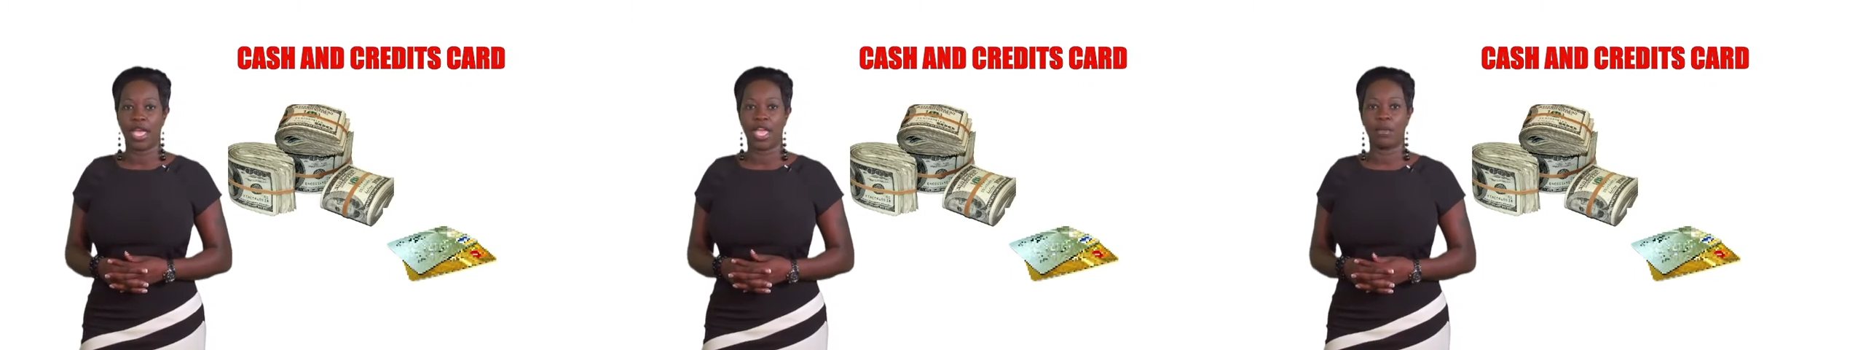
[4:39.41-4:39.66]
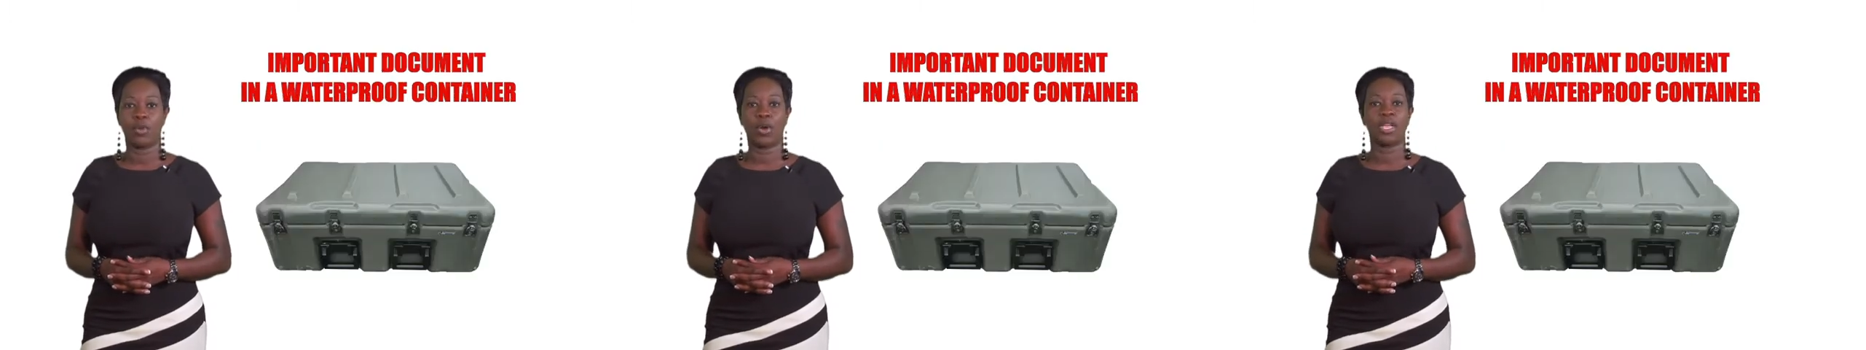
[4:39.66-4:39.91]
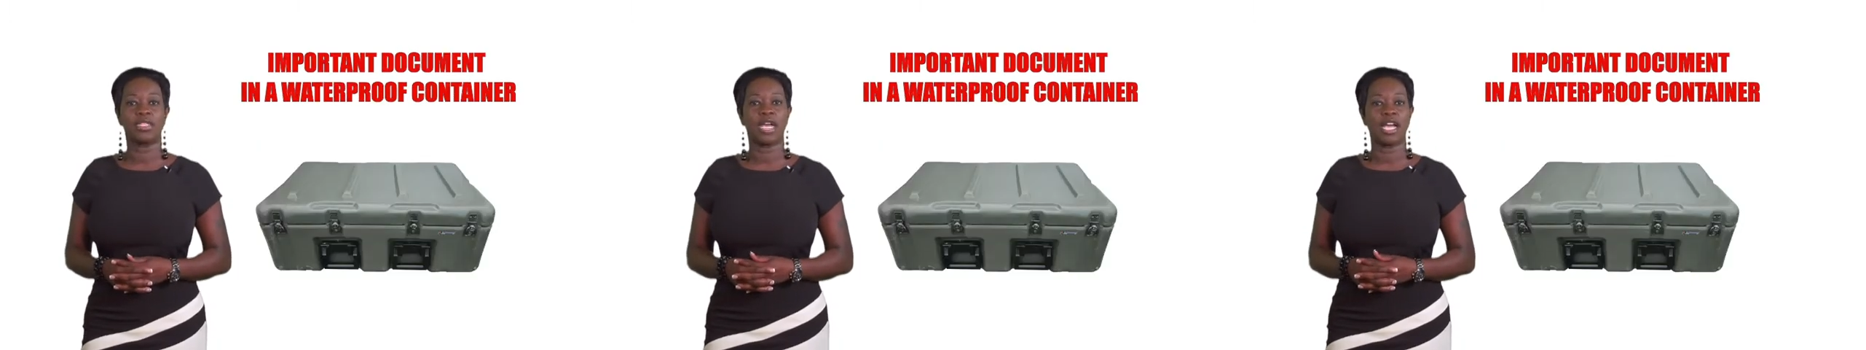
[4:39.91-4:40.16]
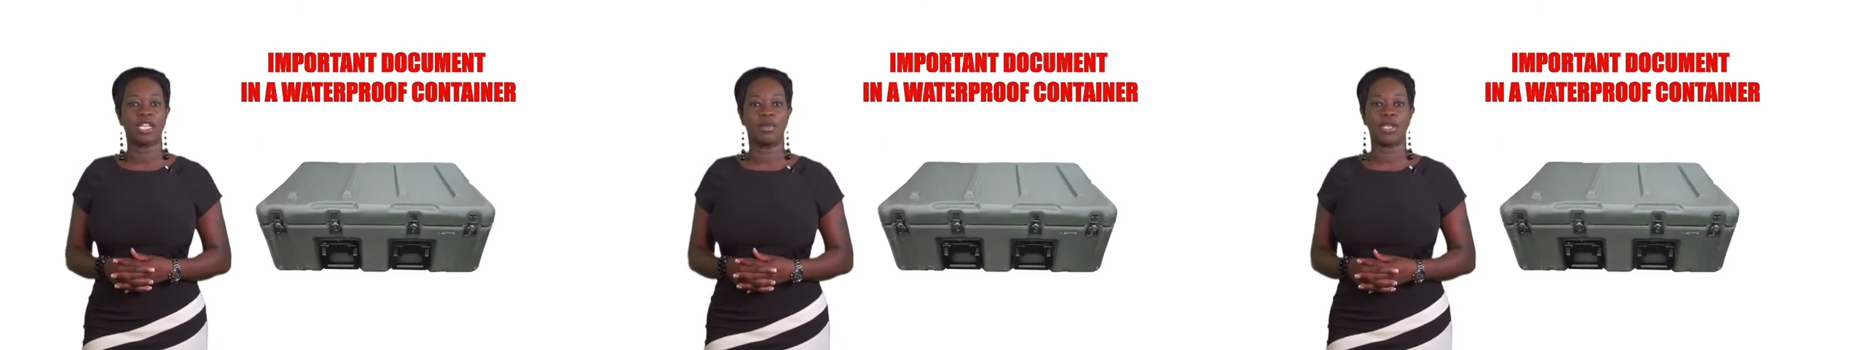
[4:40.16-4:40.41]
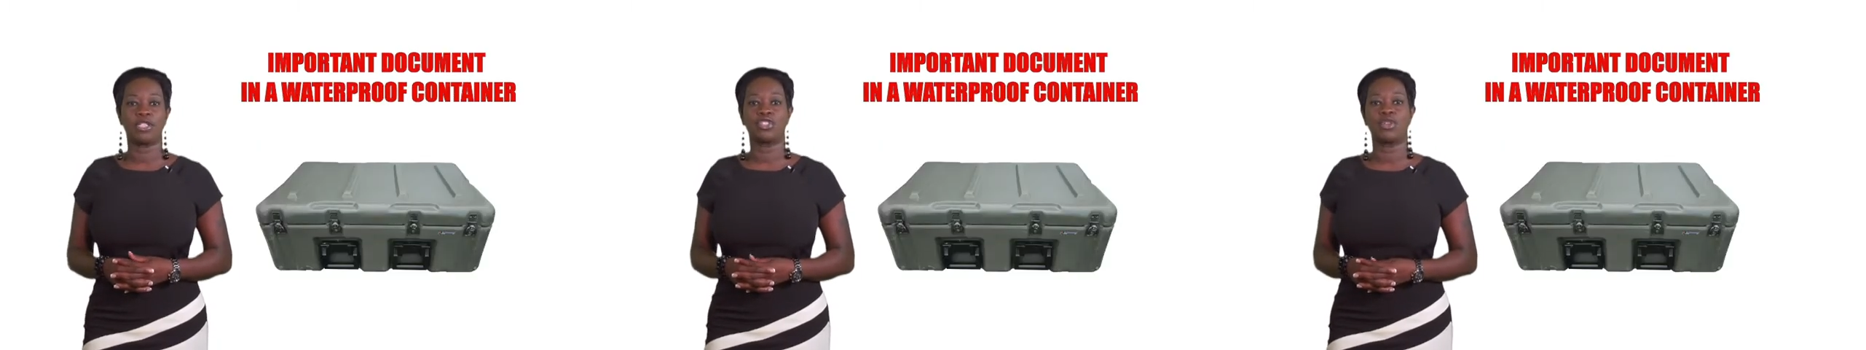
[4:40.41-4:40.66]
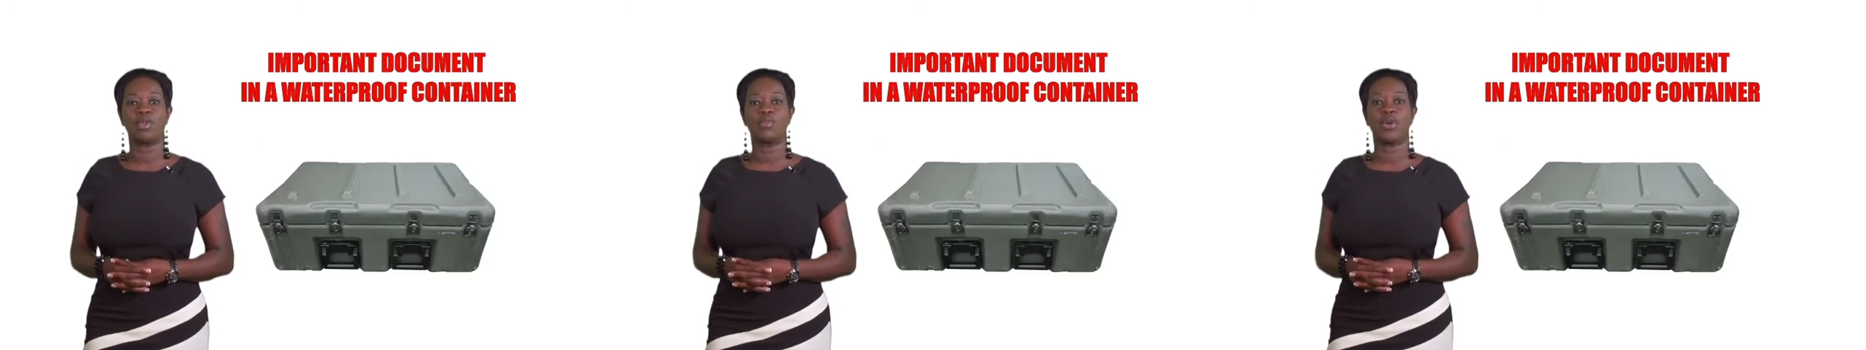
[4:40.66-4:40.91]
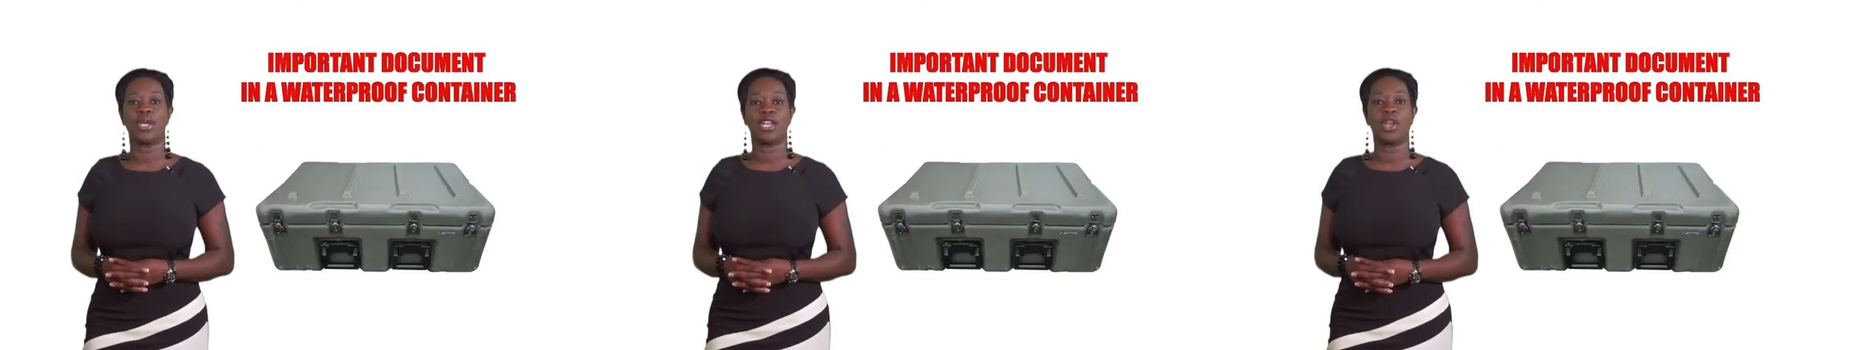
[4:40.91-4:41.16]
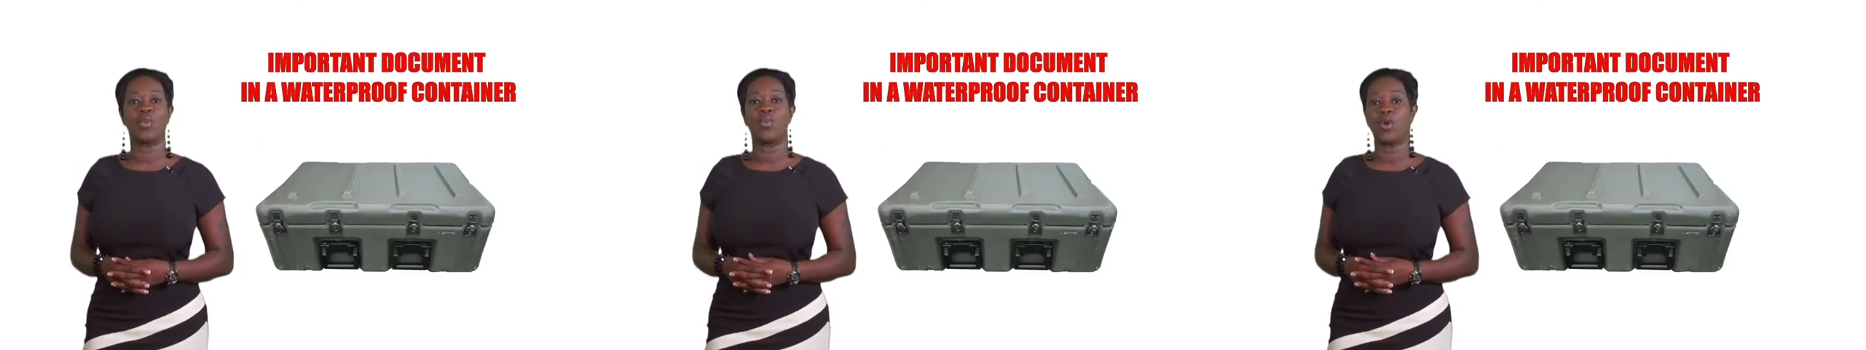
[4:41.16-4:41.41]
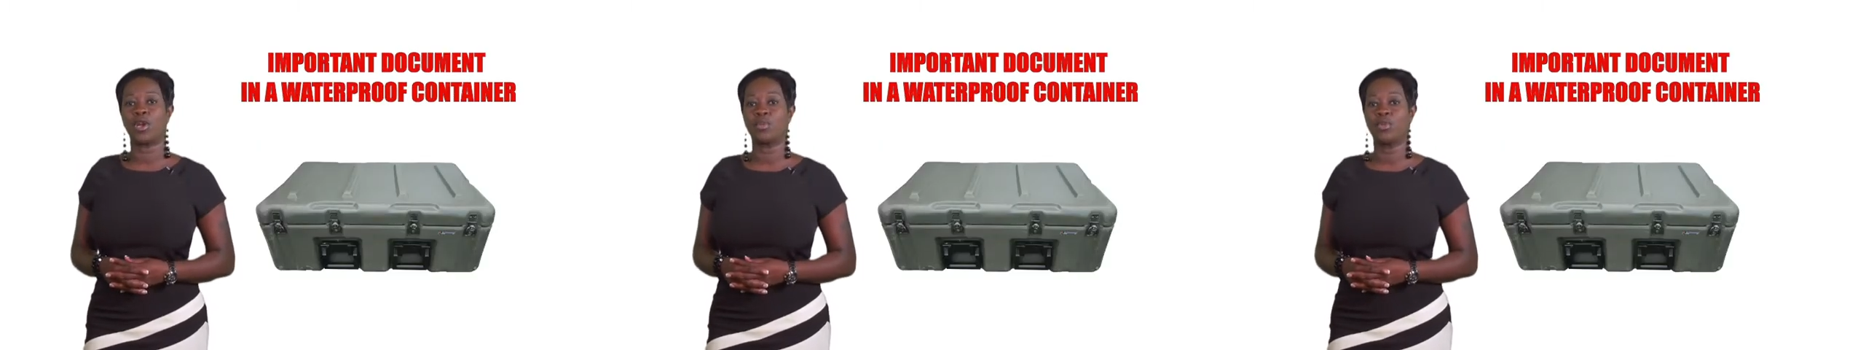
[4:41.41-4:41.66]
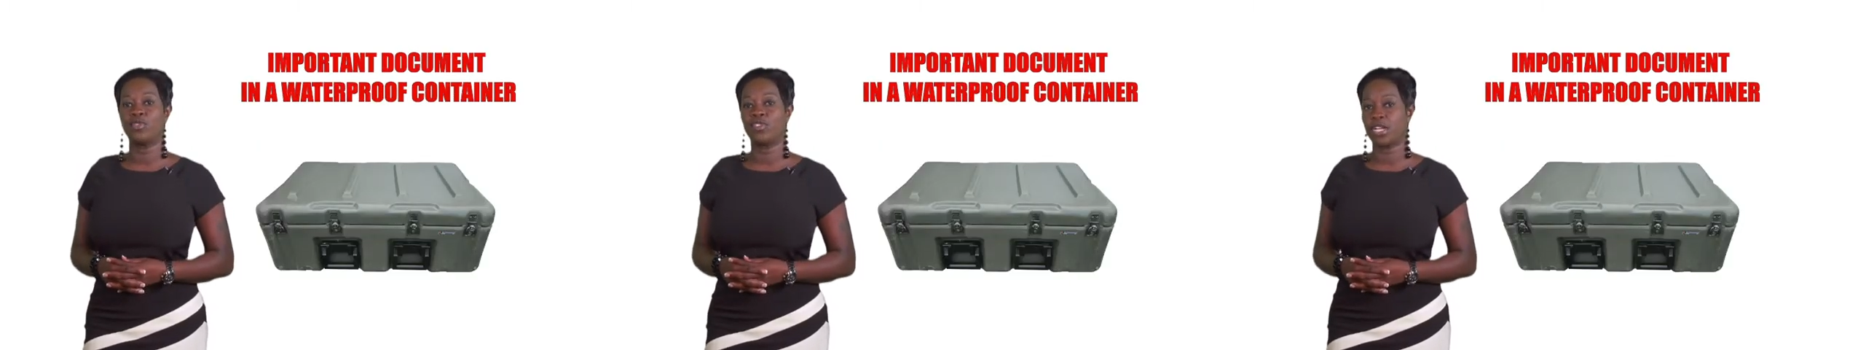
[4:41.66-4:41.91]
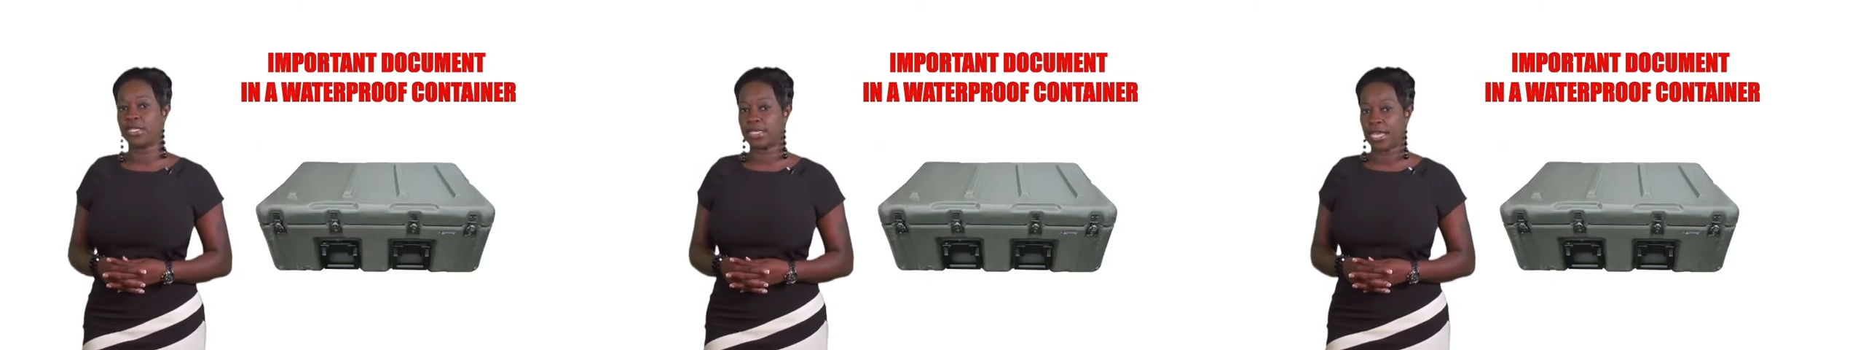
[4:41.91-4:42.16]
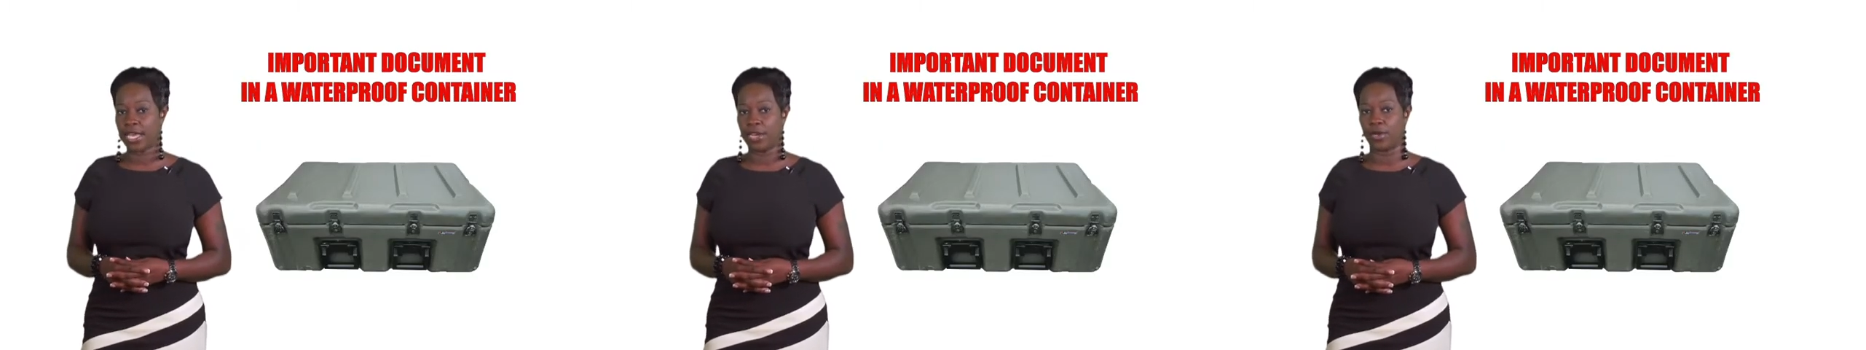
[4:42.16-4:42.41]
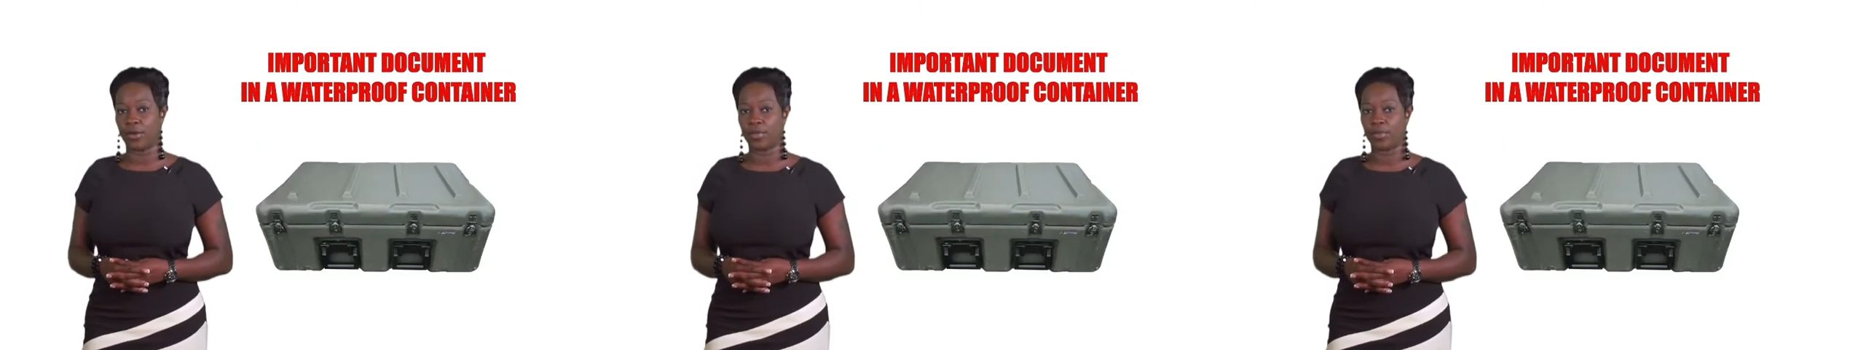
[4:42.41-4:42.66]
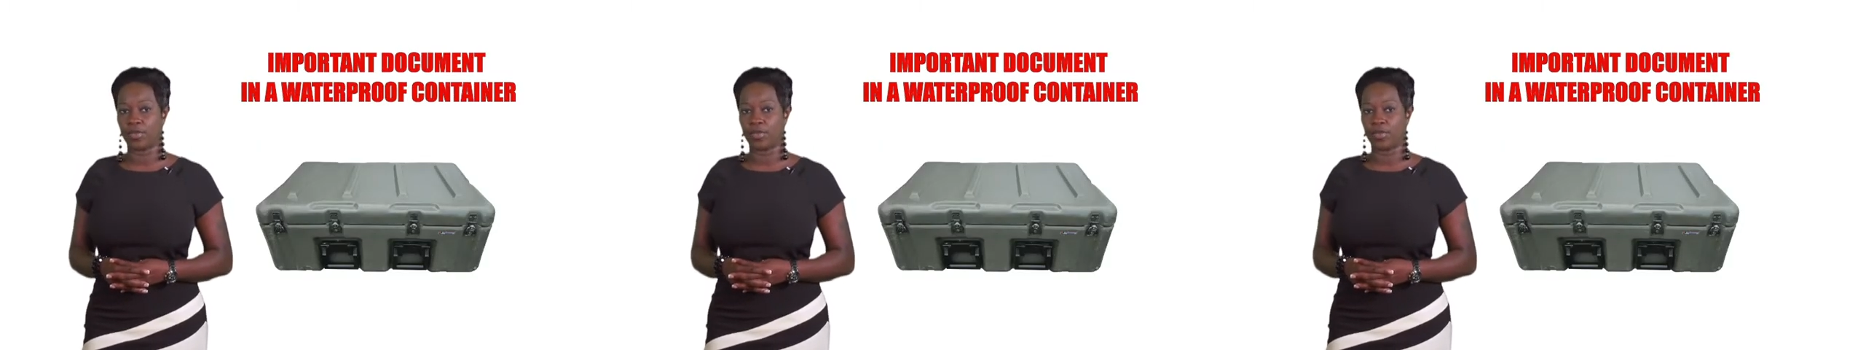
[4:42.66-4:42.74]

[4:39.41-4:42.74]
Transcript: Important documents should be put in a waterproof container.